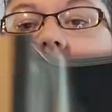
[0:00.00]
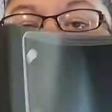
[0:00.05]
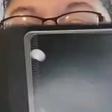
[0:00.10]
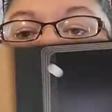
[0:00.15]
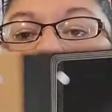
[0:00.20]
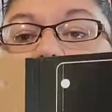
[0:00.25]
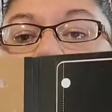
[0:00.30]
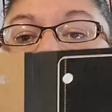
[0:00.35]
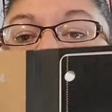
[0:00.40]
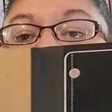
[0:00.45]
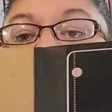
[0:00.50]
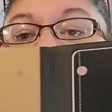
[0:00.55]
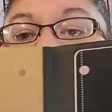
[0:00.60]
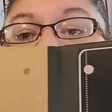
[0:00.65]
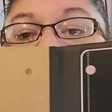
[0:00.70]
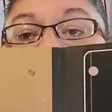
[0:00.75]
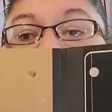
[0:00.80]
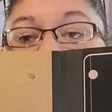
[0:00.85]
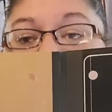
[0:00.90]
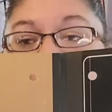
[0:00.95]
and we're going to
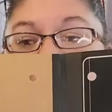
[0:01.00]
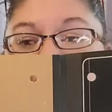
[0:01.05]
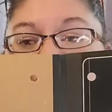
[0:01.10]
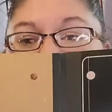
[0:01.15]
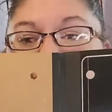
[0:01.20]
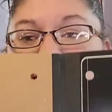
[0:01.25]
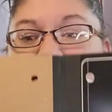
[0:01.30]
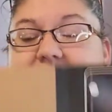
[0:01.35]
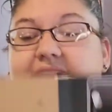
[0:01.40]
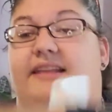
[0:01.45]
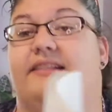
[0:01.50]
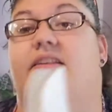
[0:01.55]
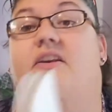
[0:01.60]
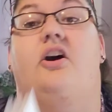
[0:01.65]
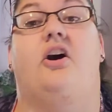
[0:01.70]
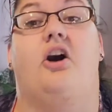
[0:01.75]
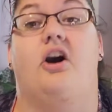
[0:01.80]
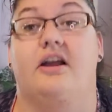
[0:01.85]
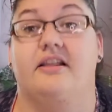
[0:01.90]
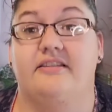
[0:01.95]
trace it
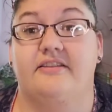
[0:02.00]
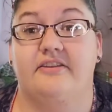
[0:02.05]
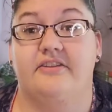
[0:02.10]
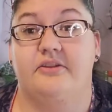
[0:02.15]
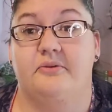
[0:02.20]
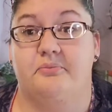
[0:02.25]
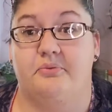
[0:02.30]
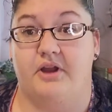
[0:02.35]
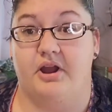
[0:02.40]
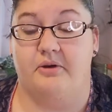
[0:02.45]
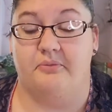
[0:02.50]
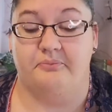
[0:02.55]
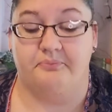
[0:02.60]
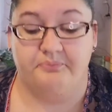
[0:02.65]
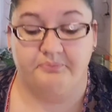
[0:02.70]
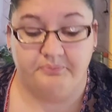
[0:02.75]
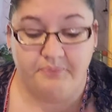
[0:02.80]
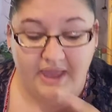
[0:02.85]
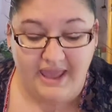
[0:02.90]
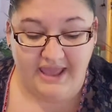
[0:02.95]
onto the brown
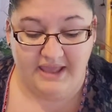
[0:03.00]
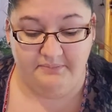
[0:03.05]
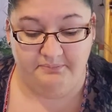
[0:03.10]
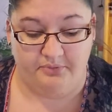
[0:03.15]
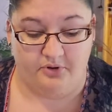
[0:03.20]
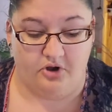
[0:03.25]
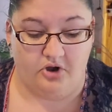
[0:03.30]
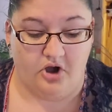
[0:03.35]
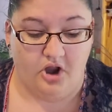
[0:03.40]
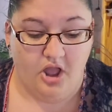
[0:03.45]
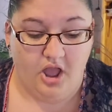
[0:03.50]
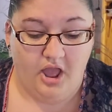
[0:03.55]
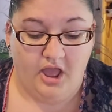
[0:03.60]
paper